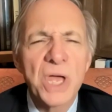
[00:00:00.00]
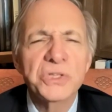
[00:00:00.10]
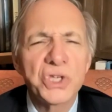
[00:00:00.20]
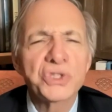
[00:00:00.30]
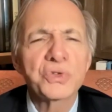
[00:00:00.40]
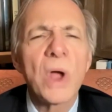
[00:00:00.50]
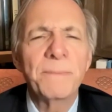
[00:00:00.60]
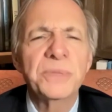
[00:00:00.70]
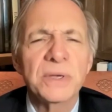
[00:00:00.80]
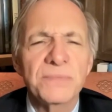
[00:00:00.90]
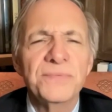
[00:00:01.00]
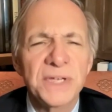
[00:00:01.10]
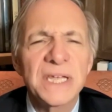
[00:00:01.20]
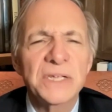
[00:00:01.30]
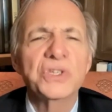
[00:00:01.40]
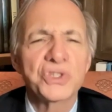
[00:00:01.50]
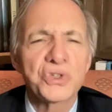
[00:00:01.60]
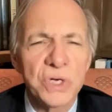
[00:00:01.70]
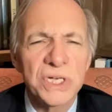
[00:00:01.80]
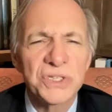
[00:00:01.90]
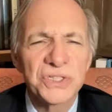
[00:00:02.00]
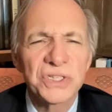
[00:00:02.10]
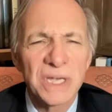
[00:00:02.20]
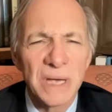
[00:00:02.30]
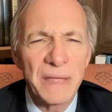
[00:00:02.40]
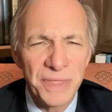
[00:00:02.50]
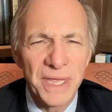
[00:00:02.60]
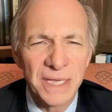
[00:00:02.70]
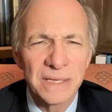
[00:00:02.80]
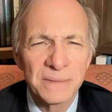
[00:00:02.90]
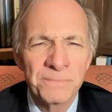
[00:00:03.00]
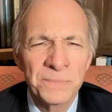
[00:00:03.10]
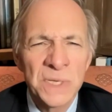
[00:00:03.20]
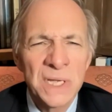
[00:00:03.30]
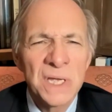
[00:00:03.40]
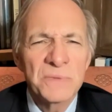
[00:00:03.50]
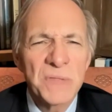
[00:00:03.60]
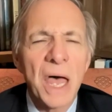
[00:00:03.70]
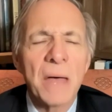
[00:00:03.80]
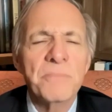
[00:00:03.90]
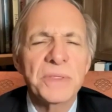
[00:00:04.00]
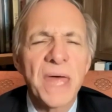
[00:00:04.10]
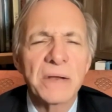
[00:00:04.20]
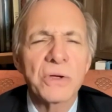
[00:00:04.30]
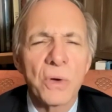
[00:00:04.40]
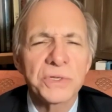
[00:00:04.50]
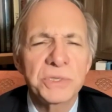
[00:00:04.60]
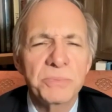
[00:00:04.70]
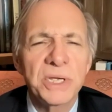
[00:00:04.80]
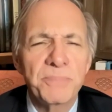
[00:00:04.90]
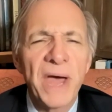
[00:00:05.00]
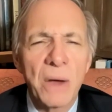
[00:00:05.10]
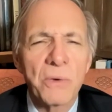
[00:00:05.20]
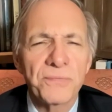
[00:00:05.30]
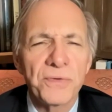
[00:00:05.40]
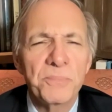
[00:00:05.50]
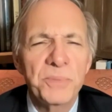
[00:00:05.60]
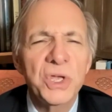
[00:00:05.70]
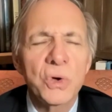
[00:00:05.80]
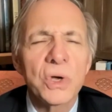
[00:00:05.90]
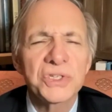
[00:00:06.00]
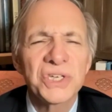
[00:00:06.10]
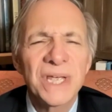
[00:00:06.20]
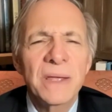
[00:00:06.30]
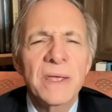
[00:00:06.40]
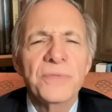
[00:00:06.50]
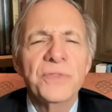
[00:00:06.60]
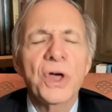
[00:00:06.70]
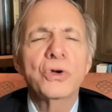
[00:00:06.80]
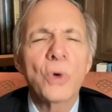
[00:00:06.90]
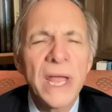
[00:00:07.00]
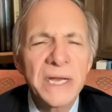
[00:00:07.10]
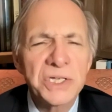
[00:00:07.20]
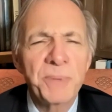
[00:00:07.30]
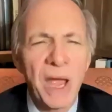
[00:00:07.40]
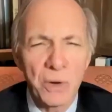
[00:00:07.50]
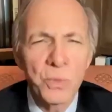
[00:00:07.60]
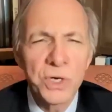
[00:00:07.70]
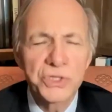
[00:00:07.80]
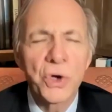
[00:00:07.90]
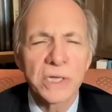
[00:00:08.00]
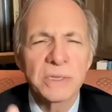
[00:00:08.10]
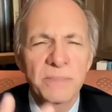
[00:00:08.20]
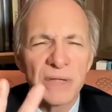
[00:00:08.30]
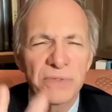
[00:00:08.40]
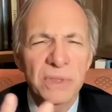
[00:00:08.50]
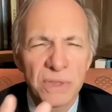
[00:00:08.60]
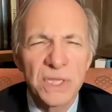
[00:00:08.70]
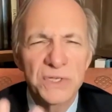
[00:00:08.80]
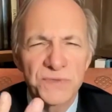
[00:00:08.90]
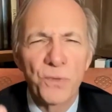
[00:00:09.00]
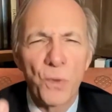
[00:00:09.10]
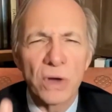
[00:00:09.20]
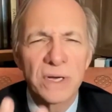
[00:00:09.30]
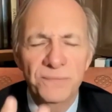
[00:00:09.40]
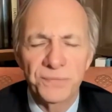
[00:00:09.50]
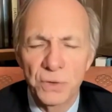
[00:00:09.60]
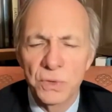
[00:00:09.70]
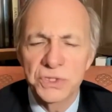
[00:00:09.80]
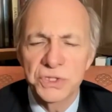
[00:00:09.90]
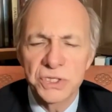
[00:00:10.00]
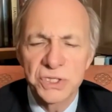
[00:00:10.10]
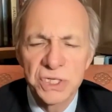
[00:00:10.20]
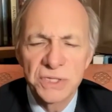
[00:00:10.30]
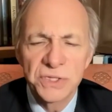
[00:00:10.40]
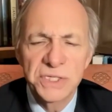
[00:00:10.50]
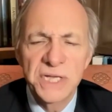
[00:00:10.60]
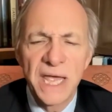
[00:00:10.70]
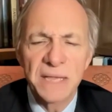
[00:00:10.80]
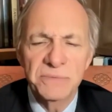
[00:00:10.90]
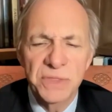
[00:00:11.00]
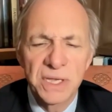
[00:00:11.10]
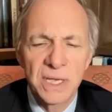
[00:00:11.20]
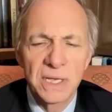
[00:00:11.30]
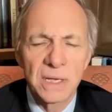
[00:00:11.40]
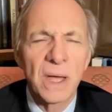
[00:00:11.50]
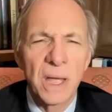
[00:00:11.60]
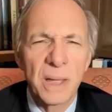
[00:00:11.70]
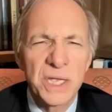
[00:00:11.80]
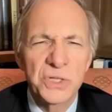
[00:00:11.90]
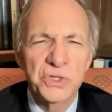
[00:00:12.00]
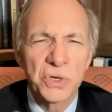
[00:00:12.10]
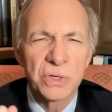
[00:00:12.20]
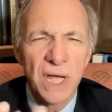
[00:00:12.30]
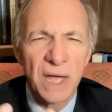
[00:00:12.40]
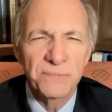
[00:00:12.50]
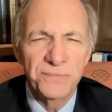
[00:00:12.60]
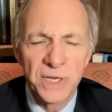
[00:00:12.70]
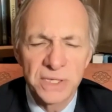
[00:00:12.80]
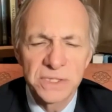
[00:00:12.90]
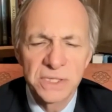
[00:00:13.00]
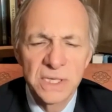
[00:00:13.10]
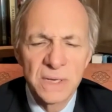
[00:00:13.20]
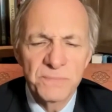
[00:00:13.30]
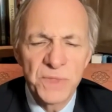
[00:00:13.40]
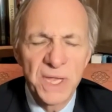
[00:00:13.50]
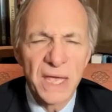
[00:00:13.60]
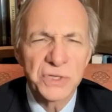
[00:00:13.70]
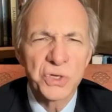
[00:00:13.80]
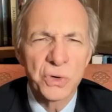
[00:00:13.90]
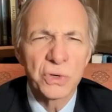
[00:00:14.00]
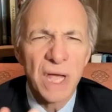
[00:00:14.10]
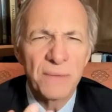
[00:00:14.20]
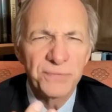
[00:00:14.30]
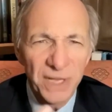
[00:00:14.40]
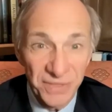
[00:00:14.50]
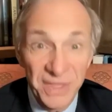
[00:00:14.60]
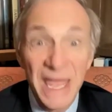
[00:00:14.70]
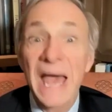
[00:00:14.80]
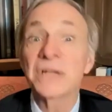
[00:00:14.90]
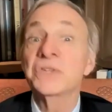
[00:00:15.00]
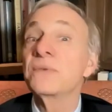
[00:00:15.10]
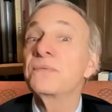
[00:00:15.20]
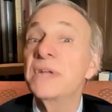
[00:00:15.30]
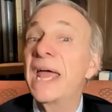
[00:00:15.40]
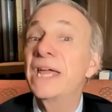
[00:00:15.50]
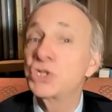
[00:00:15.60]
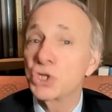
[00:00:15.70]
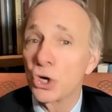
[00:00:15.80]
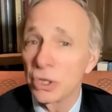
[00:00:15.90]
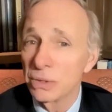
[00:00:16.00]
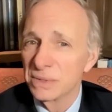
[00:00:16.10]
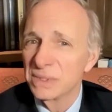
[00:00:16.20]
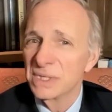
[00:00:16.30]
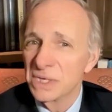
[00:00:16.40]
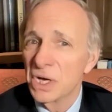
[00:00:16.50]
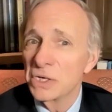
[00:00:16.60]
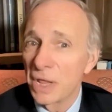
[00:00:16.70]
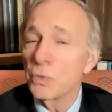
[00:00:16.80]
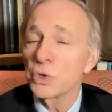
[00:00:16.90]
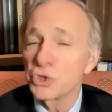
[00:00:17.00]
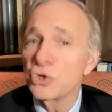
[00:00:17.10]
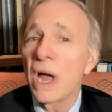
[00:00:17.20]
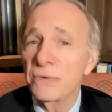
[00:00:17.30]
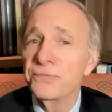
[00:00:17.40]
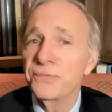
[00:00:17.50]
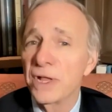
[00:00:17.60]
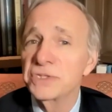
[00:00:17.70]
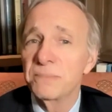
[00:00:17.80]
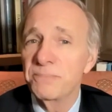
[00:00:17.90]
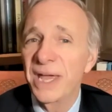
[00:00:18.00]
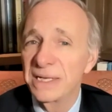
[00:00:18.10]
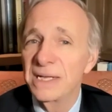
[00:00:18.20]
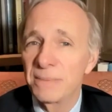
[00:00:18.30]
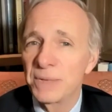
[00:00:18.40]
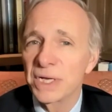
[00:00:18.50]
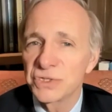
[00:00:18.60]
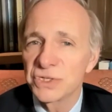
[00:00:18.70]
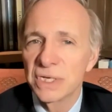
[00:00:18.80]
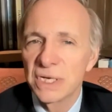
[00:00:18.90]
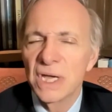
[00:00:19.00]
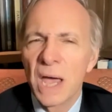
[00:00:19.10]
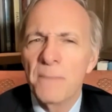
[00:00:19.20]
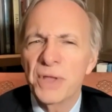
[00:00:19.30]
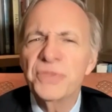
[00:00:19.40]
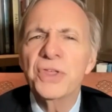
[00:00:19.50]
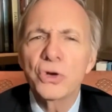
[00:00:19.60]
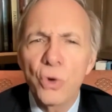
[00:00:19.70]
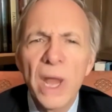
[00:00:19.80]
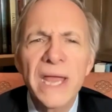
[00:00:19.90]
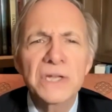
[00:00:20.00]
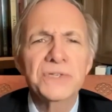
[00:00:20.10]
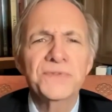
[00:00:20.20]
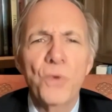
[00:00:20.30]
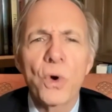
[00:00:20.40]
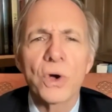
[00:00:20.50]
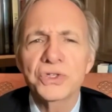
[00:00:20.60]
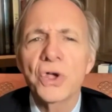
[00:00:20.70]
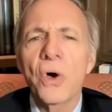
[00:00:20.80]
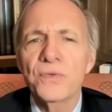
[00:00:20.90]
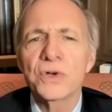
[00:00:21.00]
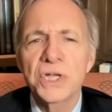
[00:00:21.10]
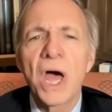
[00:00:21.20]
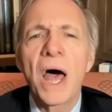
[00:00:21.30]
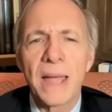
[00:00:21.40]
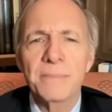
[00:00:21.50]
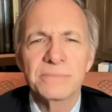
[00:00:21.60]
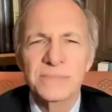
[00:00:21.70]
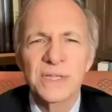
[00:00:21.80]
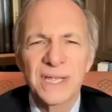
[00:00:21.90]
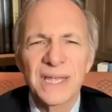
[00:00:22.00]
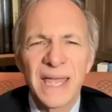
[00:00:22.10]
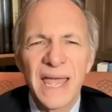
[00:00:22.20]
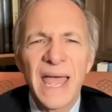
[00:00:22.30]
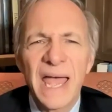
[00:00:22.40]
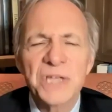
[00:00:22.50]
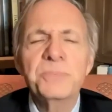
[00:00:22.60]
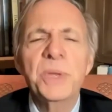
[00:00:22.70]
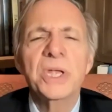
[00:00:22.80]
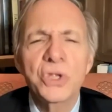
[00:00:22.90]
disruptive industries, I think, that are going to be powerful. Because the greatest power, we talked about these four influences, the debt, the internal conflict, the external conflict, the acts of nature, in other words, droughts, floods, and pandemics. But the greatest force over time has been